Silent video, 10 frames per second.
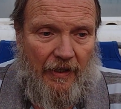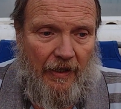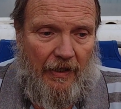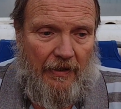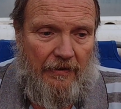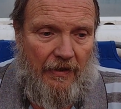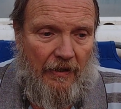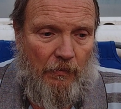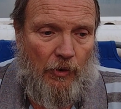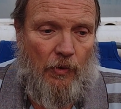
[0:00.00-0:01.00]
and
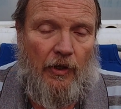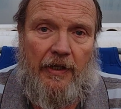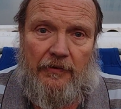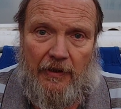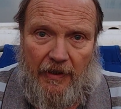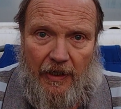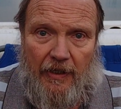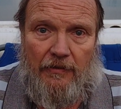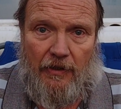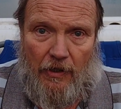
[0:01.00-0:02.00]
we're going to get the
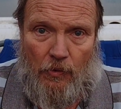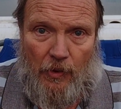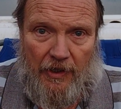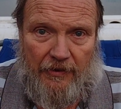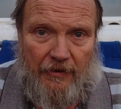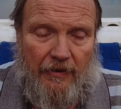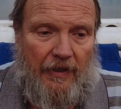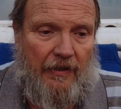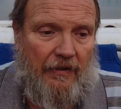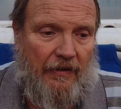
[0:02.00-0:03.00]
kid to go with her
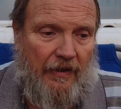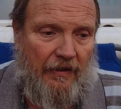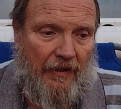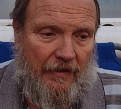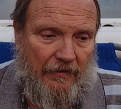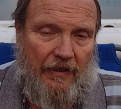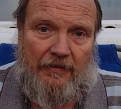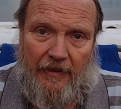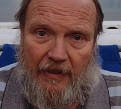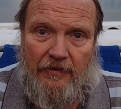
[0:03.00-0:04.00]
and and let
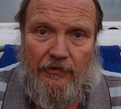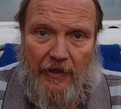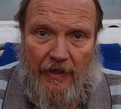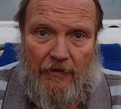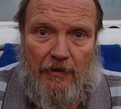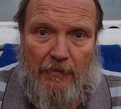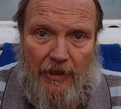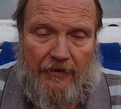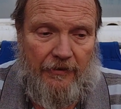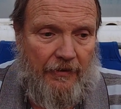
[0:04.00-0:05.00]
let the kid stay on the
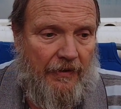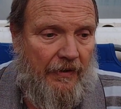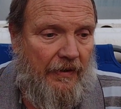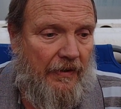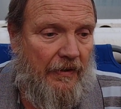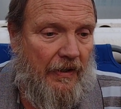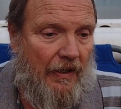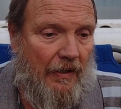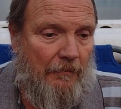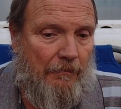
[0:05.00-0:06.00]
mother
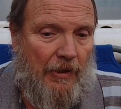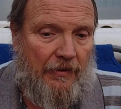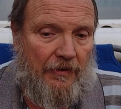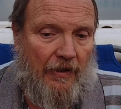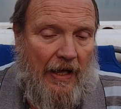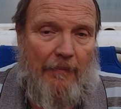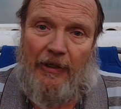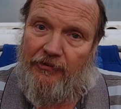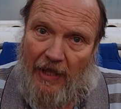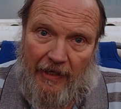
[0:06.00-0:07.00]
uh, but uh,
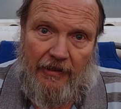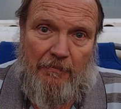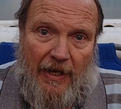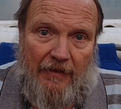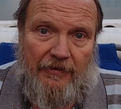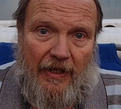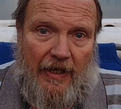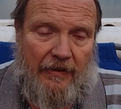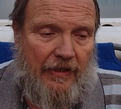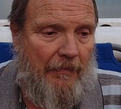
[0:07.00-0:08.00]
I'm excited about
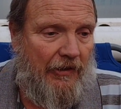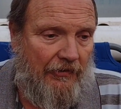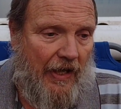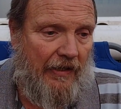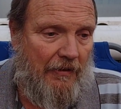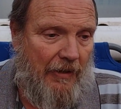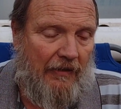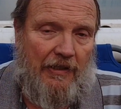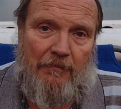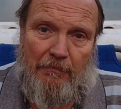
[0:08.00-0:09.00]
that. I'm excited
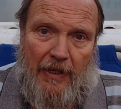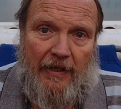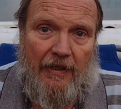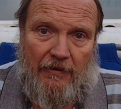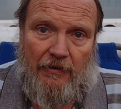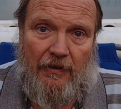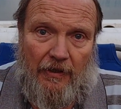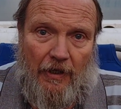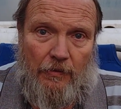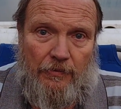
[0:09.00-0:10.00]
about getting back into the
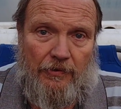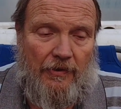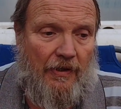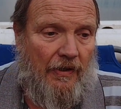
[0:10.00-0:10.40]
goats.